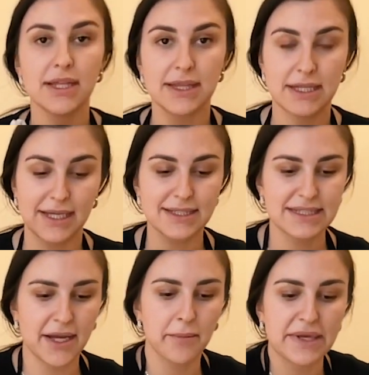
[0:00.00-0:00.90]
The next
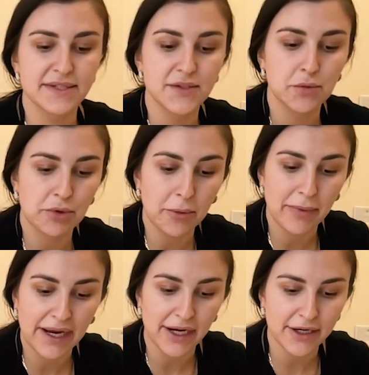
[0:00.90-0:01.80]
step is to
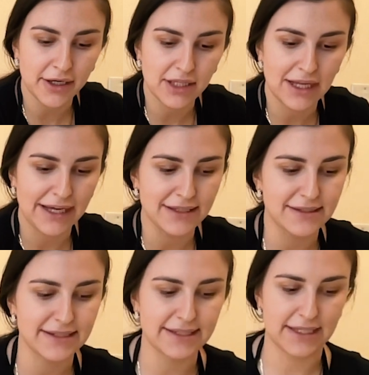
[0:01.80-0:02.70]
prepare your
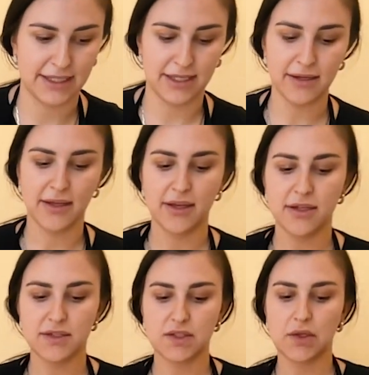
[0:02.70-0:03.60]
client's skin.
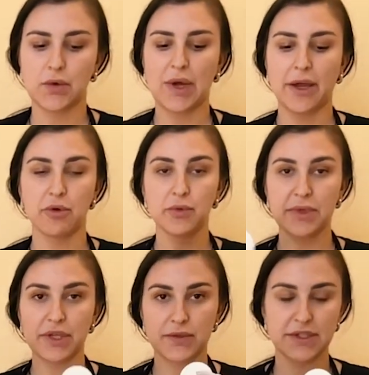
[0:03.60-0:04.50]
So I will be
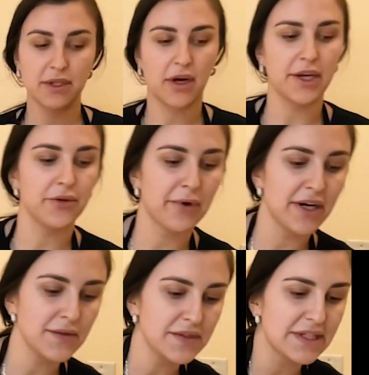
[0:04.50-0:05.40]
using cotton
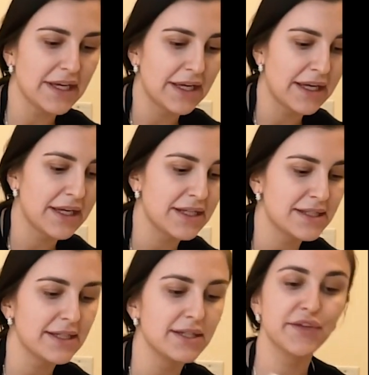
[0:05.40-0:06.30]
rounds and
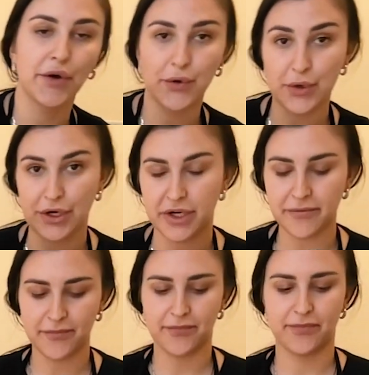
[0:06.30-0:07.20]
toner.
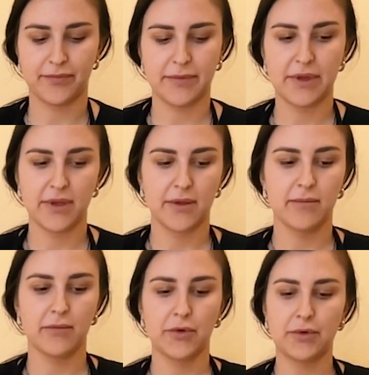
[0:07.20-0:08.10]

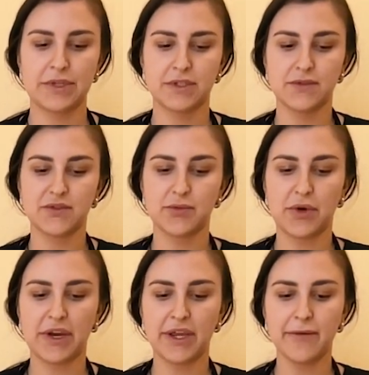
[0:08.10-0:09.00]
I'm going to
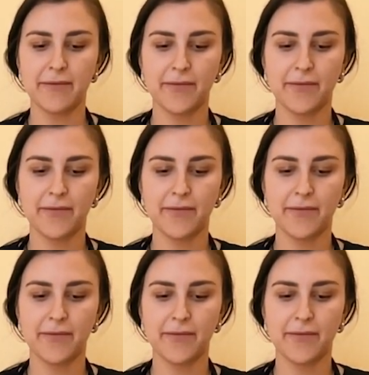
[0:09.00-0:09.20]
spray.